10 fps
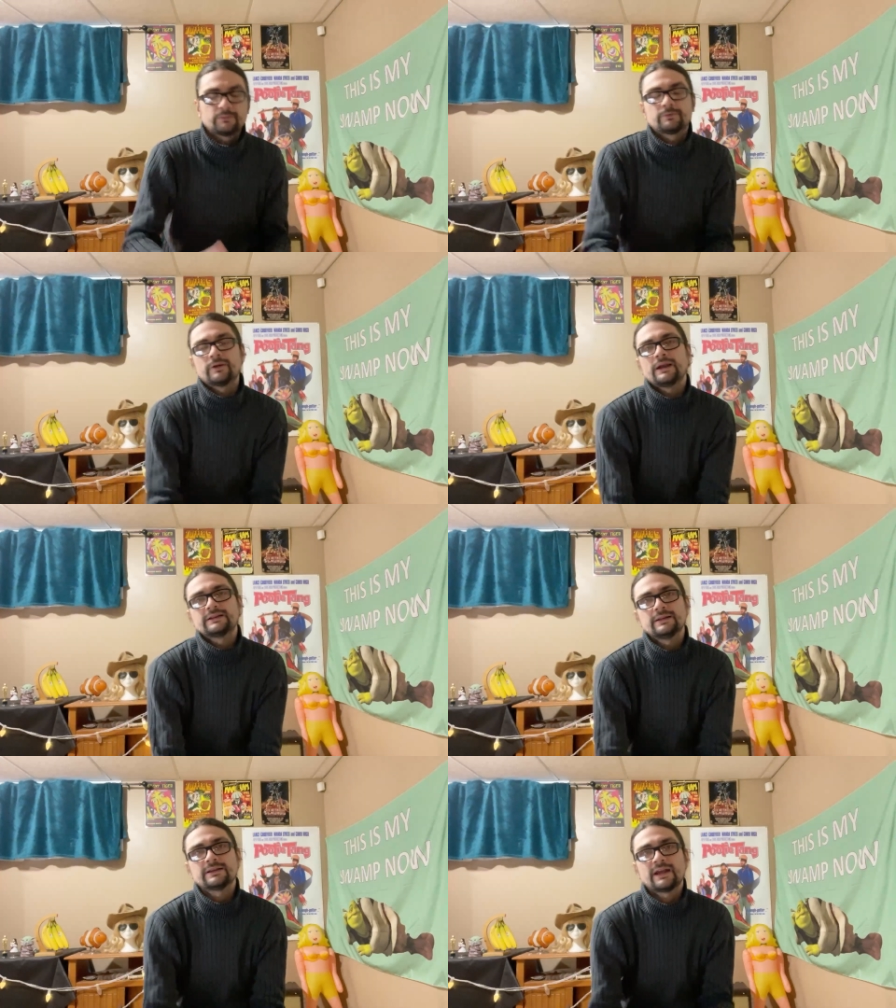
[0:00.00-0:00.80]
cranked
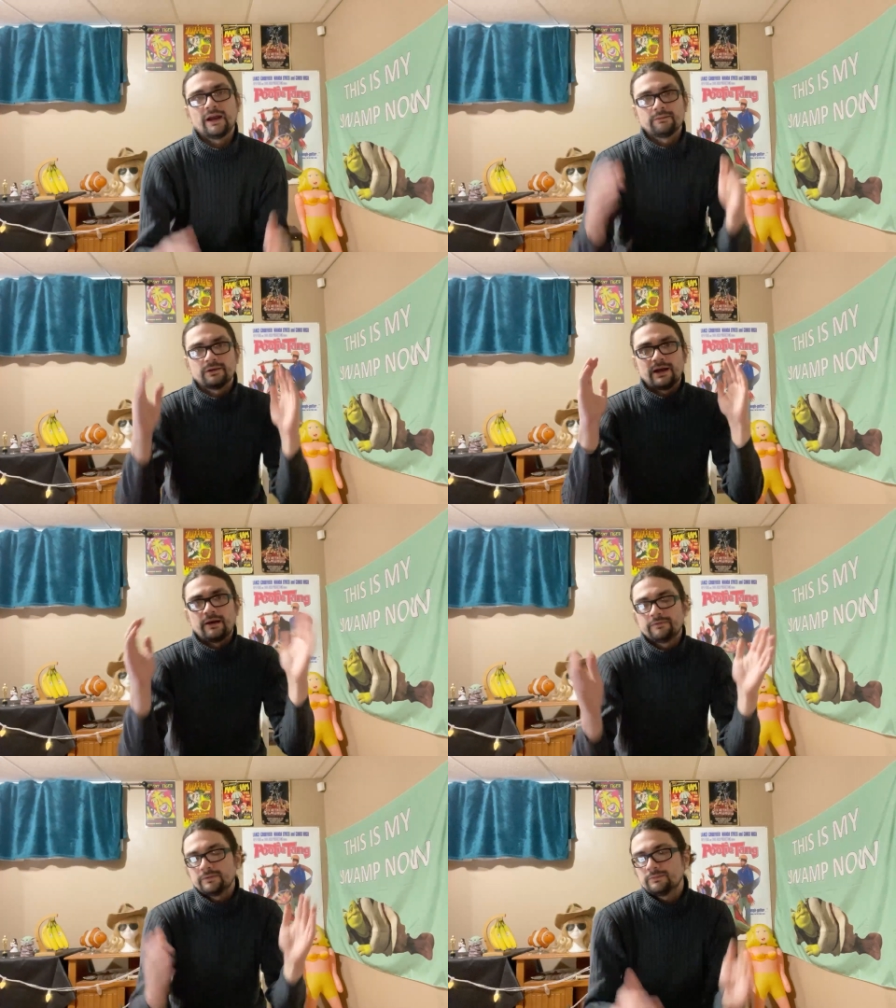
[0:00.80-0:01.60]
on the camera,
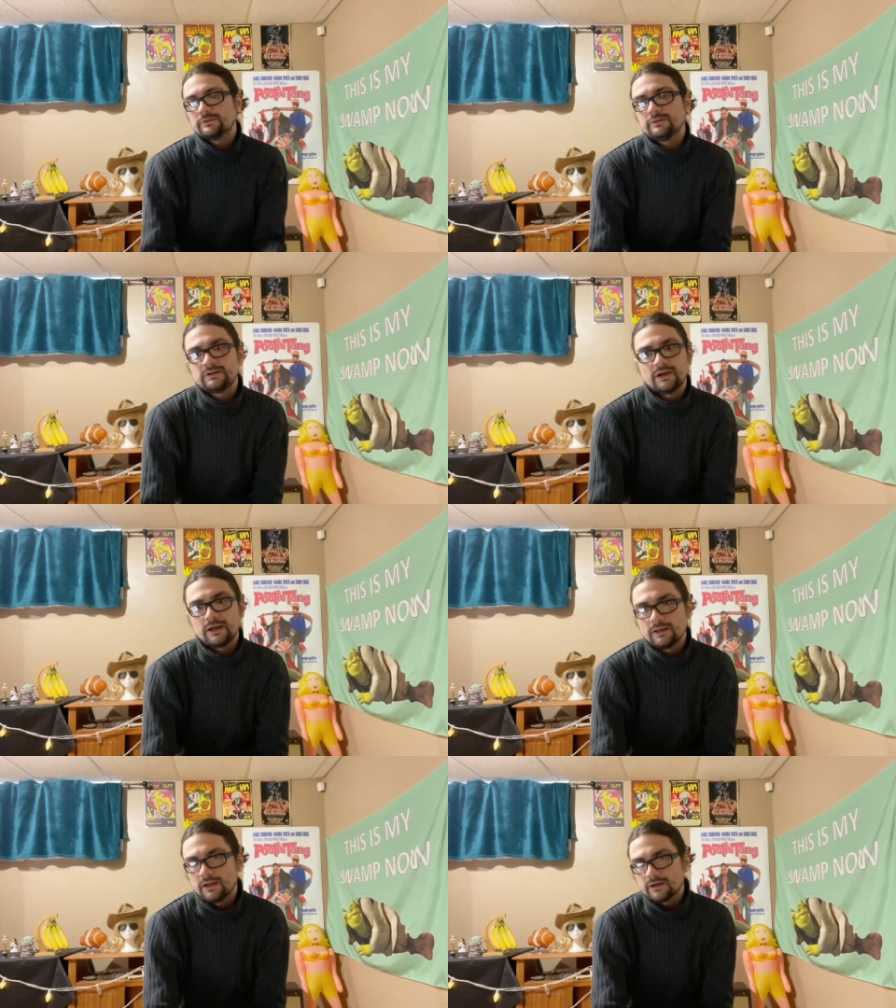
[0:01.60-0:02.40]
have them do the
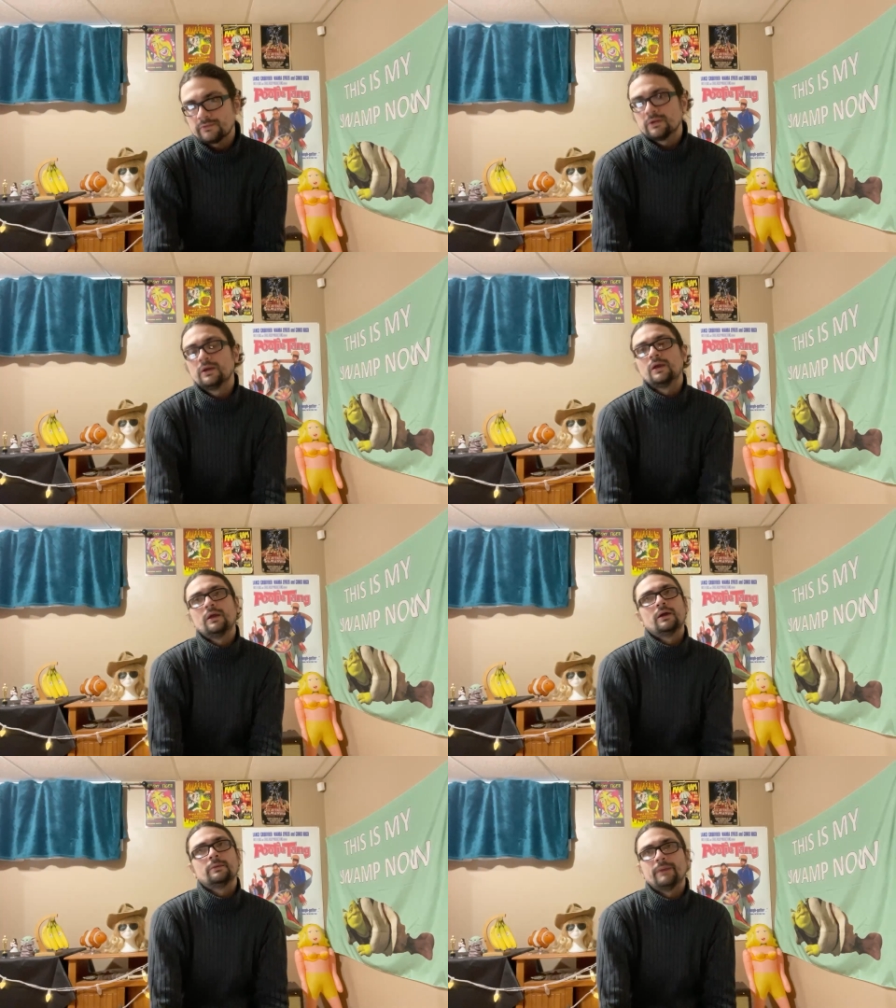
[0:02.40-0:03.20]
dialogue
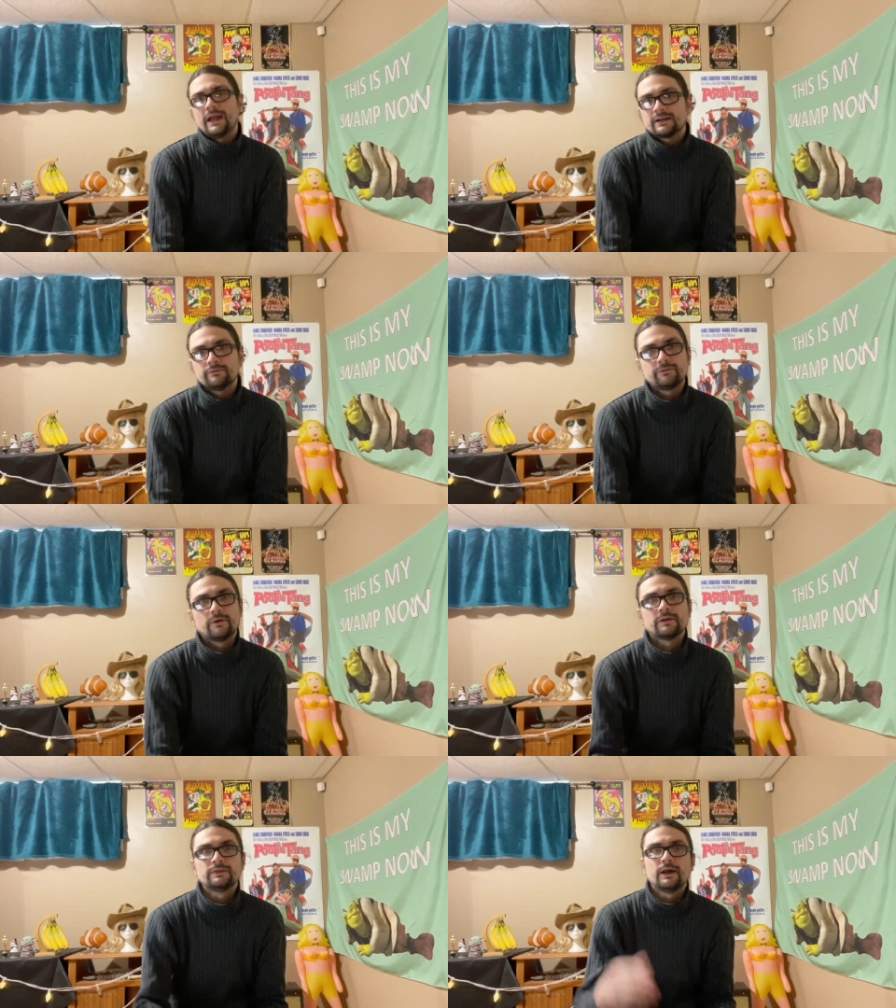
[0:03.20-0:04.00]
back and
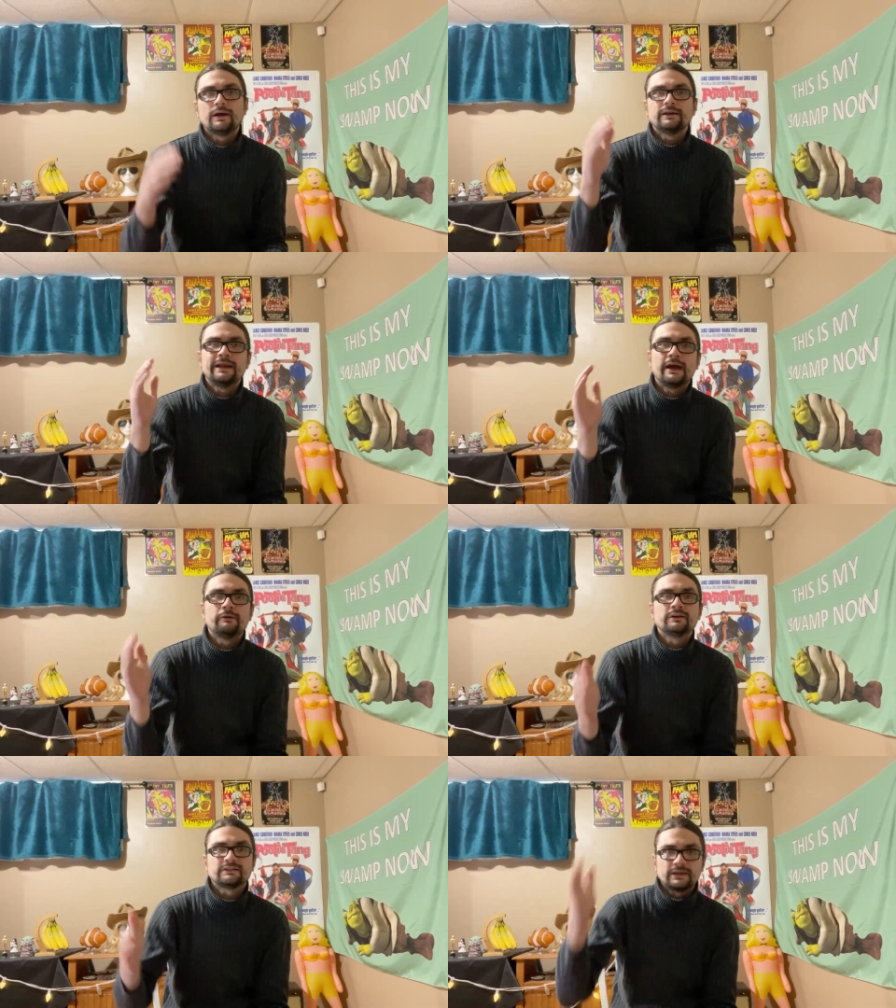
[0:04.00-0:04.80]
forth. Not now
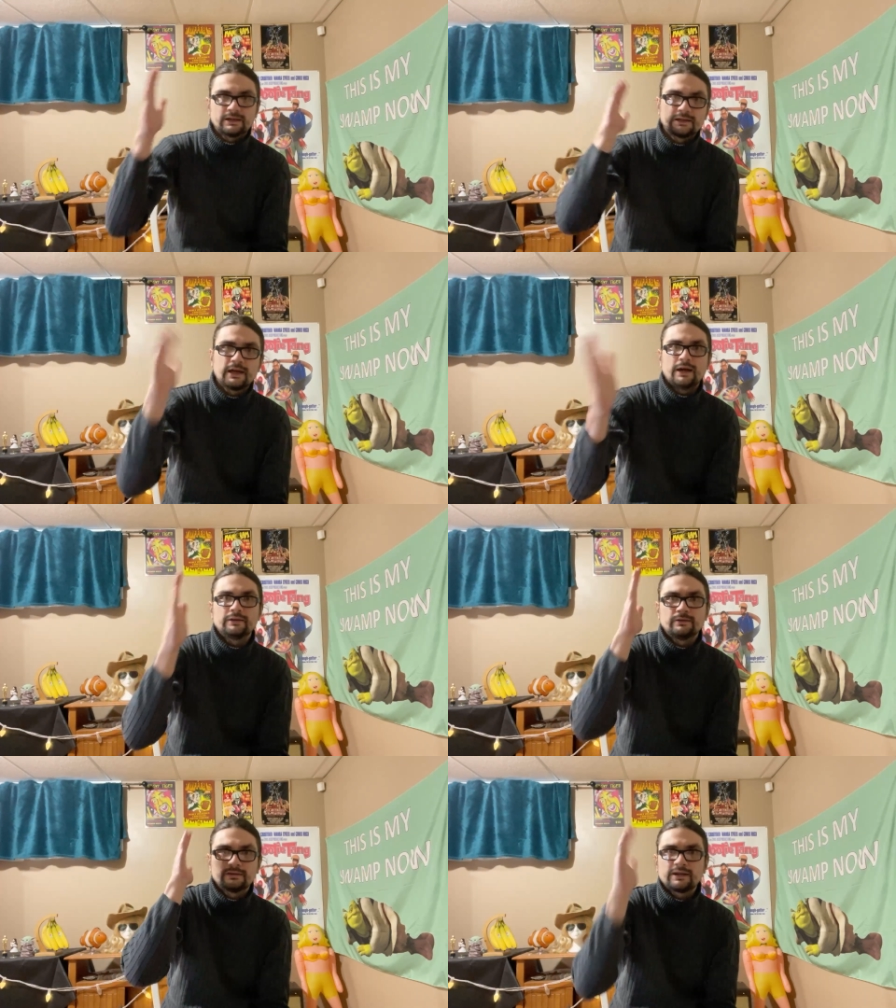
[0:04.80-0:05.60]
when it's like,
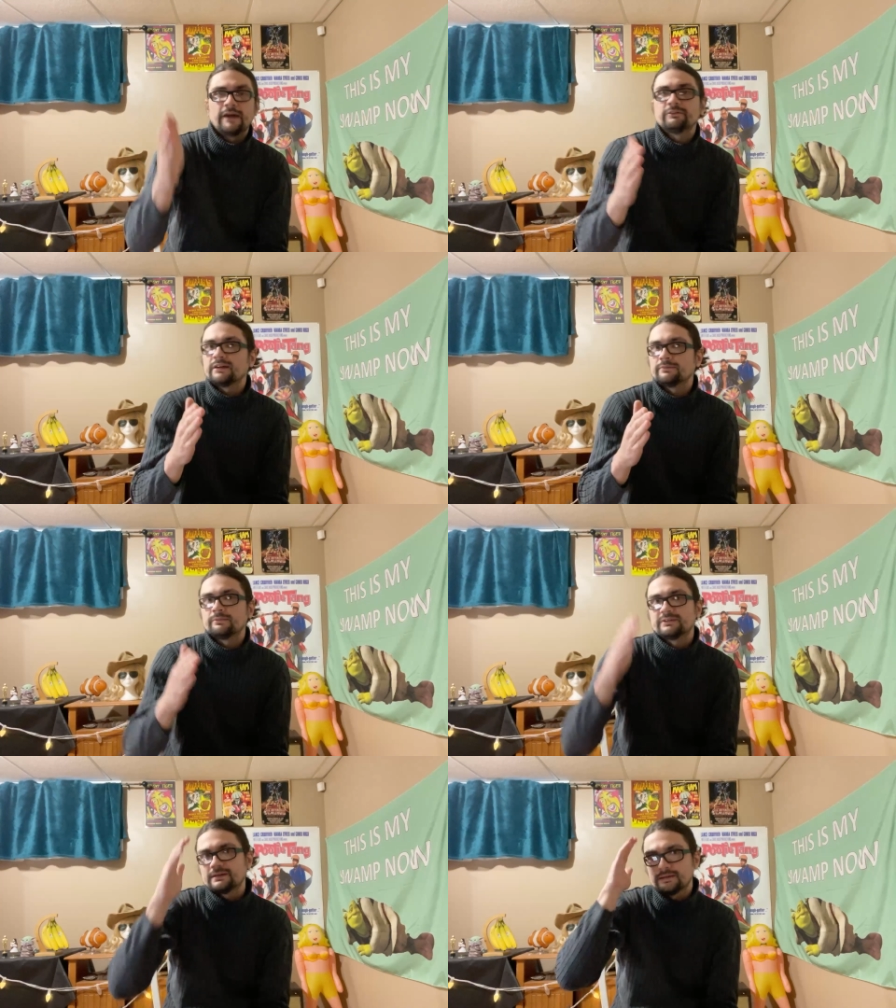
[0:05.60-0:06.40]
cut. Every time
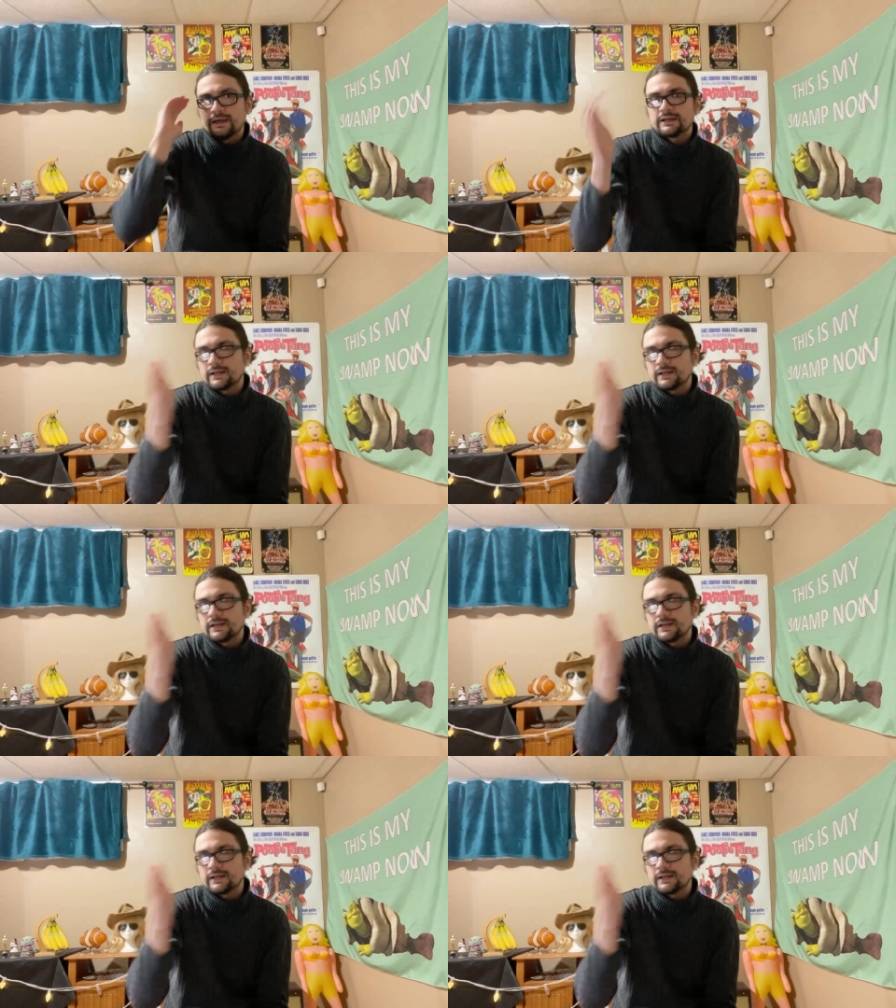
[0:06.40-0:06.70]
someone says a line,